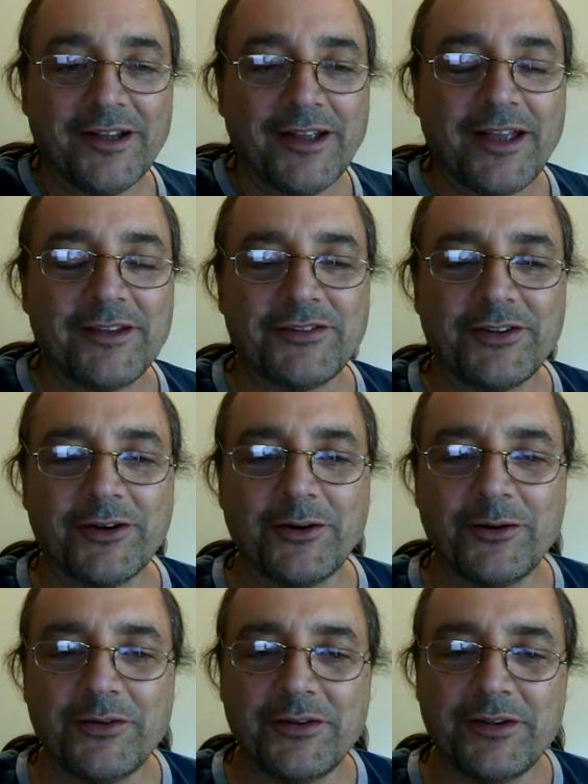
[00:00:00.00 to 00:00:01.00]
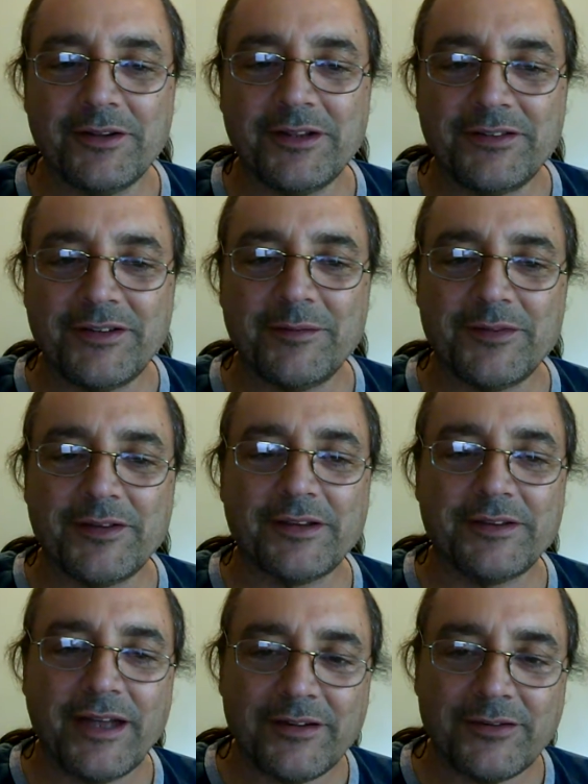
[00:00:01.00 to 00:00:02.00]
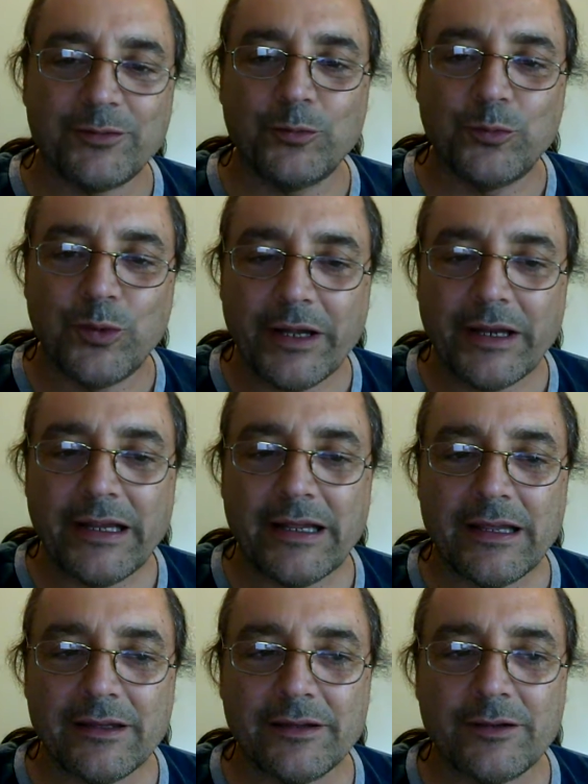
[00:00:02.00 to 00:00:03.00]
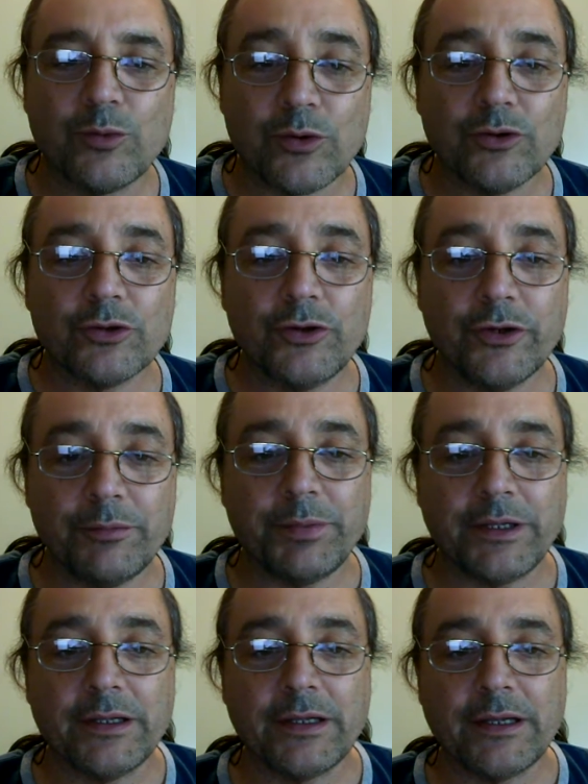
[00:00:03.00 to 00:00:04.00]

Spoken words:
And so it seems that that's what the world could be,